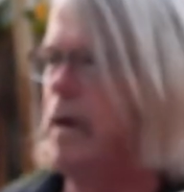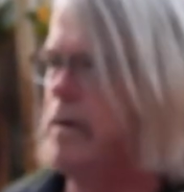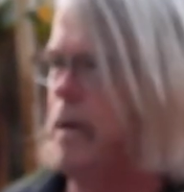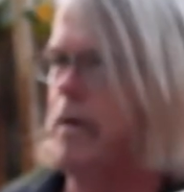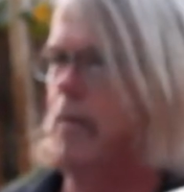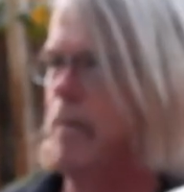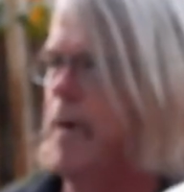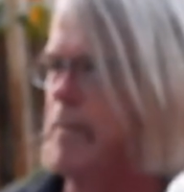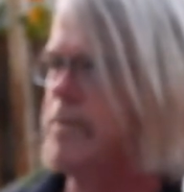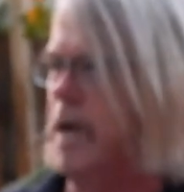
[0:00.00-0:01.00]
and you know we'll
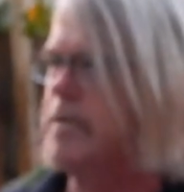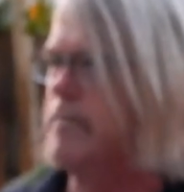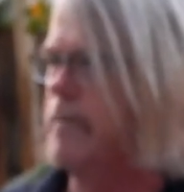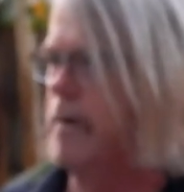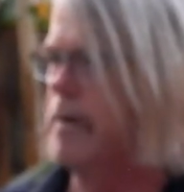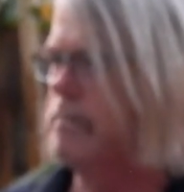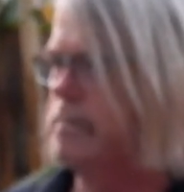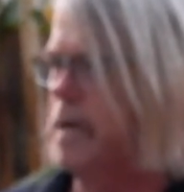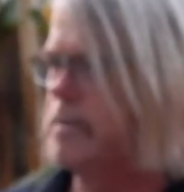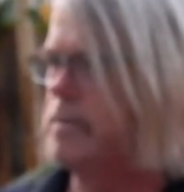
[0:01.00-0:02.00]
publicize it for you.
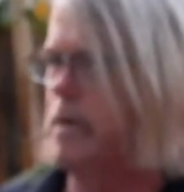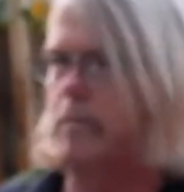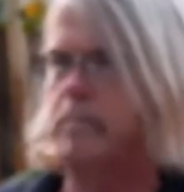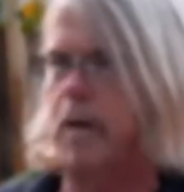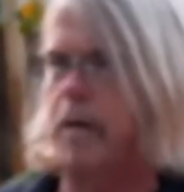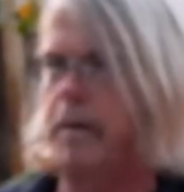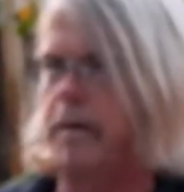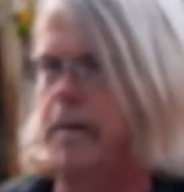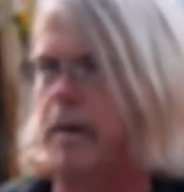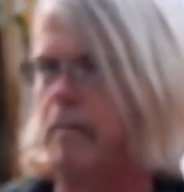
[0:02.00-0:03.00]
Cool. That's, you know, a
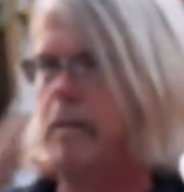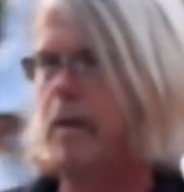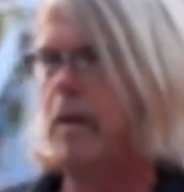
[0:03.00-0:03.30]
done deal.